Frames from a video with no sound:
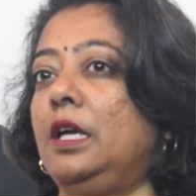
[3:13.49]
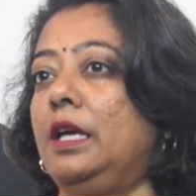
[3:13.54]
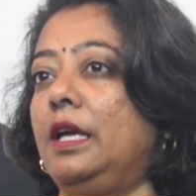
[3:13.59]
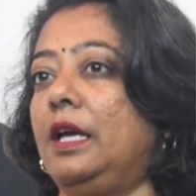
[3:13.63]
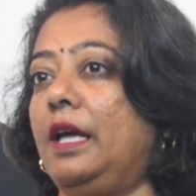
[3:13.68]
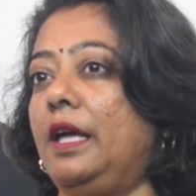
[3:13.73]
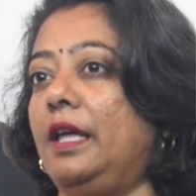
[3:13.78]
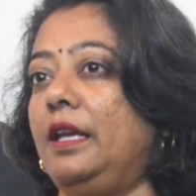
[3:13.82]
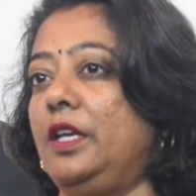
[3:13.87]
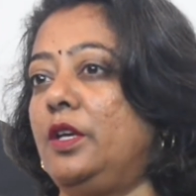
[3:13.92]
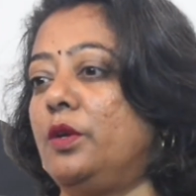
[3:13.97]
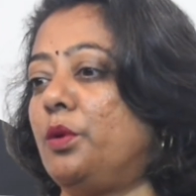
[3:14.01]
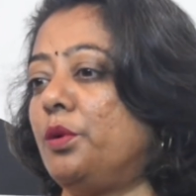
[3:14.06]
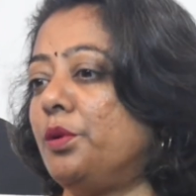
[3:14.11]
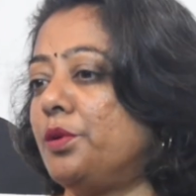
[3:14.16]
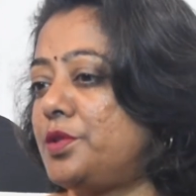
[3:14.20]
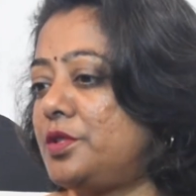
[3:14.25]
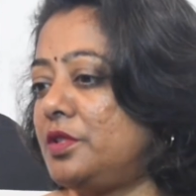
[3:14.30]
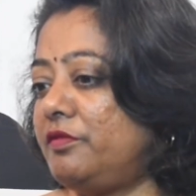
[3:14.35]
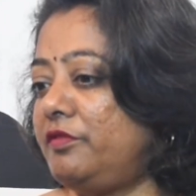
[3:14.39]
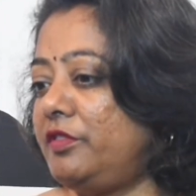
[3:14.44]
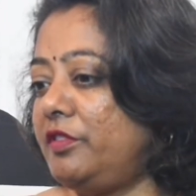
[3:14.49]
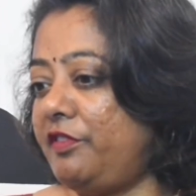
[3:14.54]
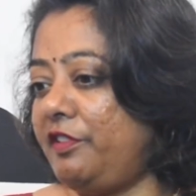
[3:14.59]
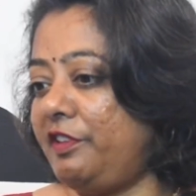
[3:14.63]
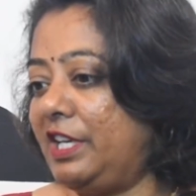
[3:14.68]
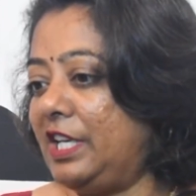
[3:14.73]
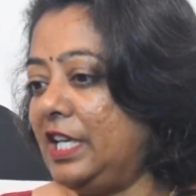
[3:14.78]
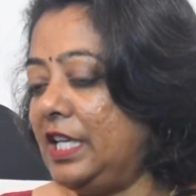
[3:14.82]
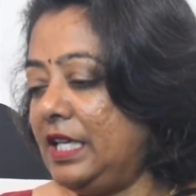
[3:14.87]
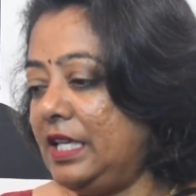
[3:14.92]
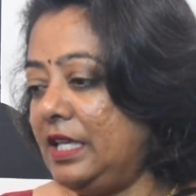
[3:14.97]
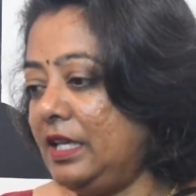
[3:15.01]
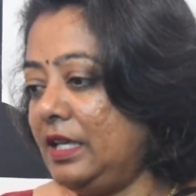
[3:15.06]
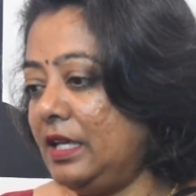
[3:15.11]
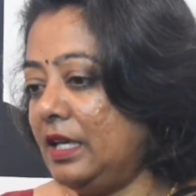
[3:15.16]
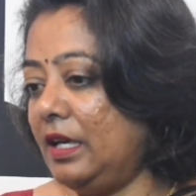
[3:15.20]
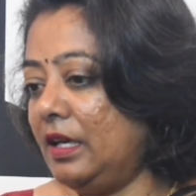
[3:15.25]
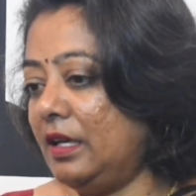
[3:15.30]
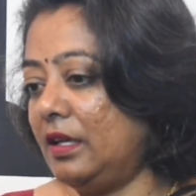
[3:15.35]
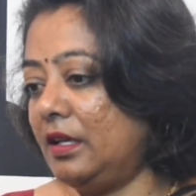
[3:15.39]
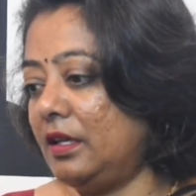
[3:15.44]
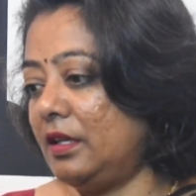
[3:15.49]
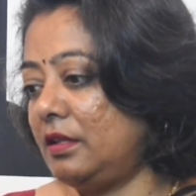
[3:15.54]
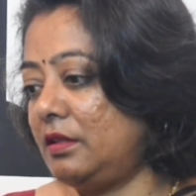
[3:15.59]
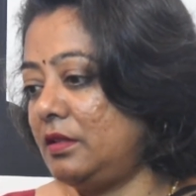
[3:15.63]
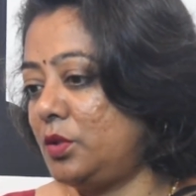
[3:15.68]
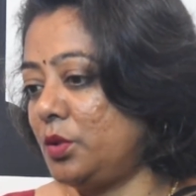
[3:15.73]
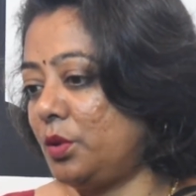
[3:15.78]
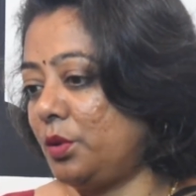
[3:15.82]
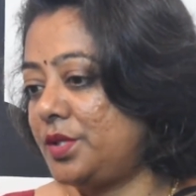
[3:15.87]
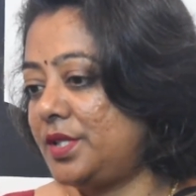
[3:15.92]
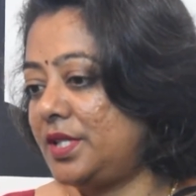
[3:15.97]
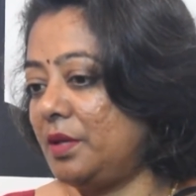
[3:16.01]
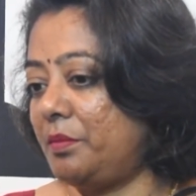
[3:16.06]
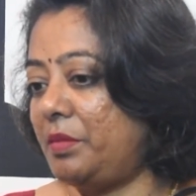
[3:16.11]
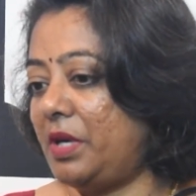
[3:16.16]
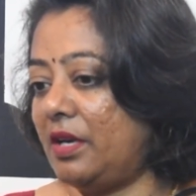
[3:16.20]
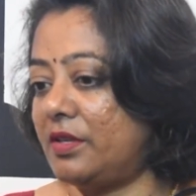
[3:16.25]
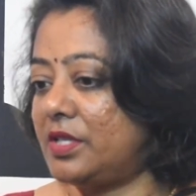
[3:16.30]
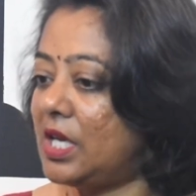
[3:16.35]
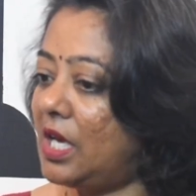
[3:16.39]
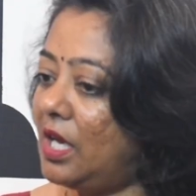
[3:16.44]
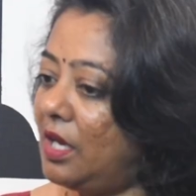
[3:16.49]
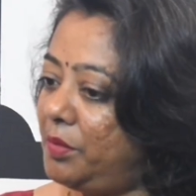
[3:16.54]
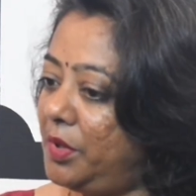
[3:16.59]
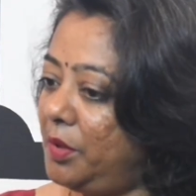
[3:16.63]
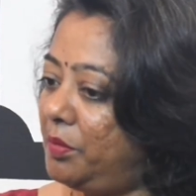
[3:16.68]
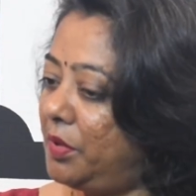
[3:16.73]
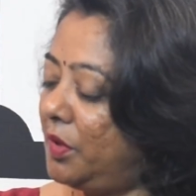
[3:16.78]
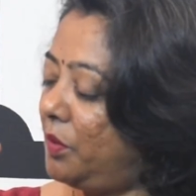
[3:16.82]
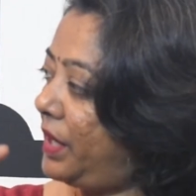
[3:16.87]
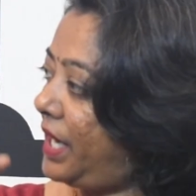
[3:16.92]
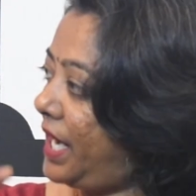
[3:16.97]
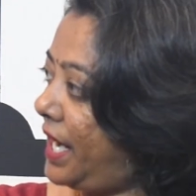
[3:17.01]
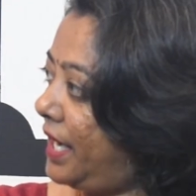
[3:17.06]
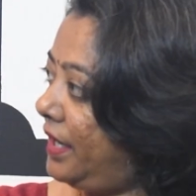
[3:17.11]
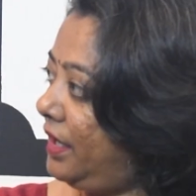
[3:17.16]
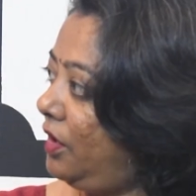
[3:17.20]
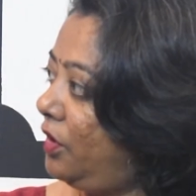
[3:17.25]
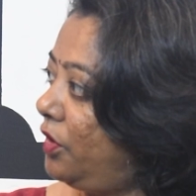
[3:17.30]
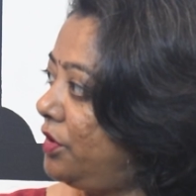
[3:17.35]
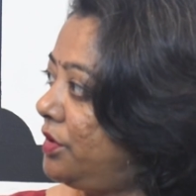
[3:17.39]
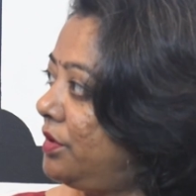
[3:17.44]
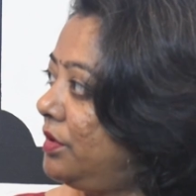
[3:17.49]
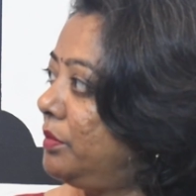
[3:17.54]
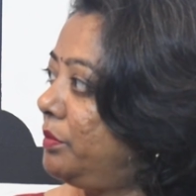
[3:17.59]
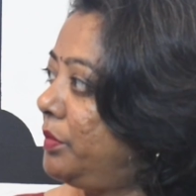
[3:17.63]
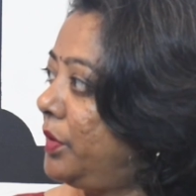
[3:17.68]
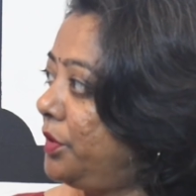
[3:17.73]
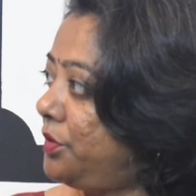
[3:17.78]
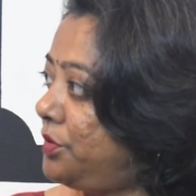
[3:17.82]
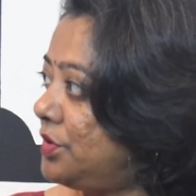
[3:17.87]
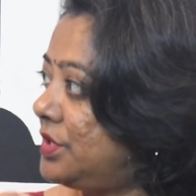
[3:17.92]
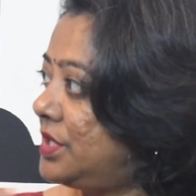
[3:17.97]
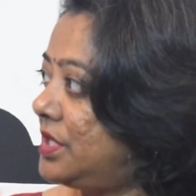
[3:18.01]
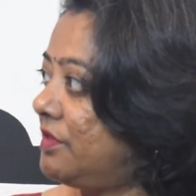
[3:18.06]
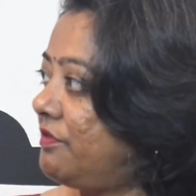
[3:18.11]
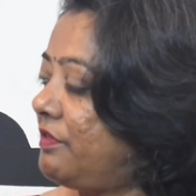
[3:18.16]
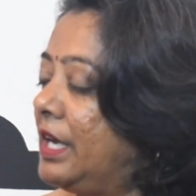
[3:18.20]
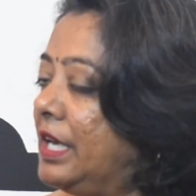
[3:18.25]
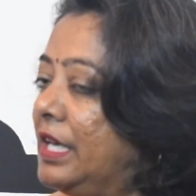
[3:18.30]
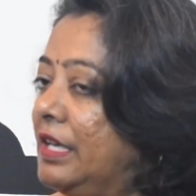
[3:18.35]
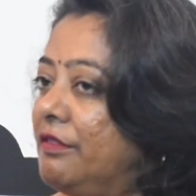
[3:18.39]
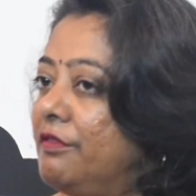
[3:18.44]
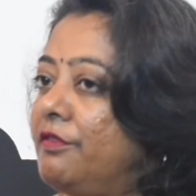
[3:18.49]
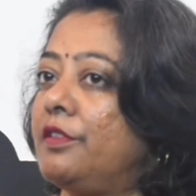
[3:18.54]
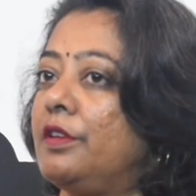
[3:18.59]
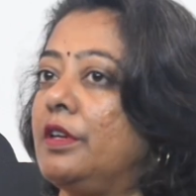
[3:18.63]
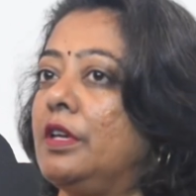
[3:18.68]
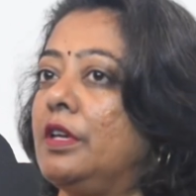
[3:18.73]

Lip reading: And it also vividly talks about how people were hanging onto the boat to survive.